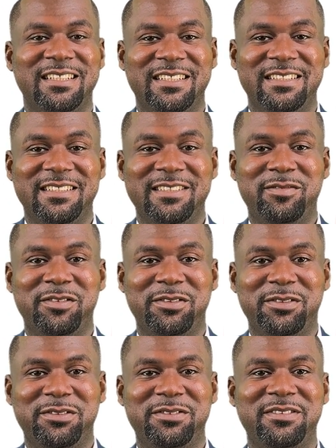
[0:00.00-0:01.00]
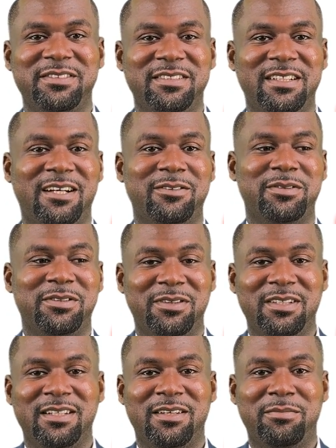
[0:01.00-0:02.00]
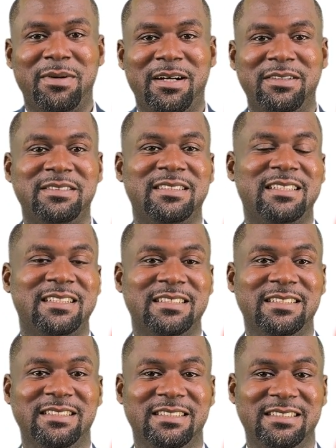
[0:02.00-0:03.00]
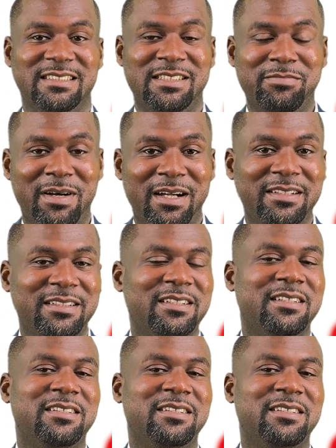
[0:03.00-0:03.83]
In this video, I'll be talking about the CIMA